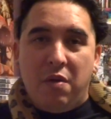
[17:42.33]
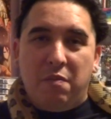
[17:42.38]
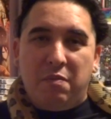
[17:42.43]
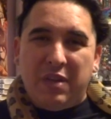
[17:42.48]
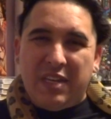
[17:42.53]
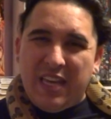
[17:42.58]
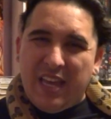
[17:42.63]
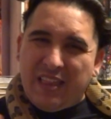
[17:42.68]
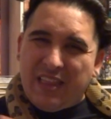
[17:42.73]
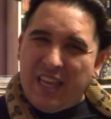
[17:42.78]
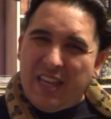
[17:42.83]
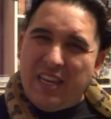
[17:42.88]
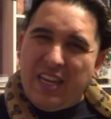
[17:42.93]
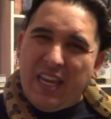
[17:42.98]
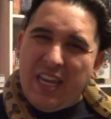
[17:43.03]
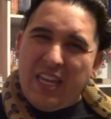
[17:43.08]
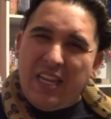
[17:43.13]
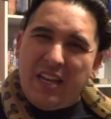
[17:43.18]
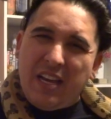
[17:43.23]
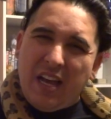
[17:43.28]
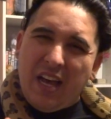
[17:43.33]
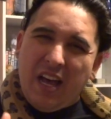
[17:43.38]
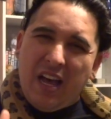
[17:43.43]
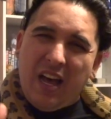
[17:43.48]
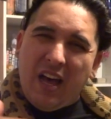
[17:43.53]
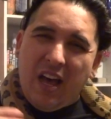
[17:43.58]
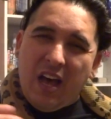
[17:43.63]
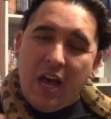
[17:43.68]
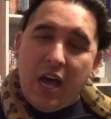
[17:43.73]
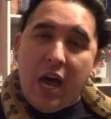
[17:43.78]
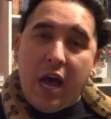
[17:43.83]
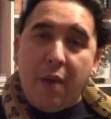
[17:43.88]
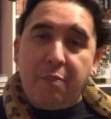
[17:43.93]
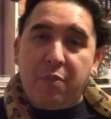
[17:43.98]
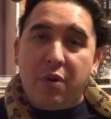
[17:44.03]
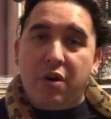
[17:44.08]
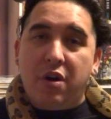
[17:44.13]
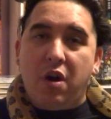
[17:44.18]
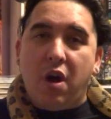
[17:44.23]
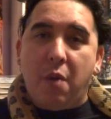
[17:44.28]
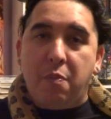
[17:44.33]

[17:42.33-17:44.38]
but yet they need a hopper,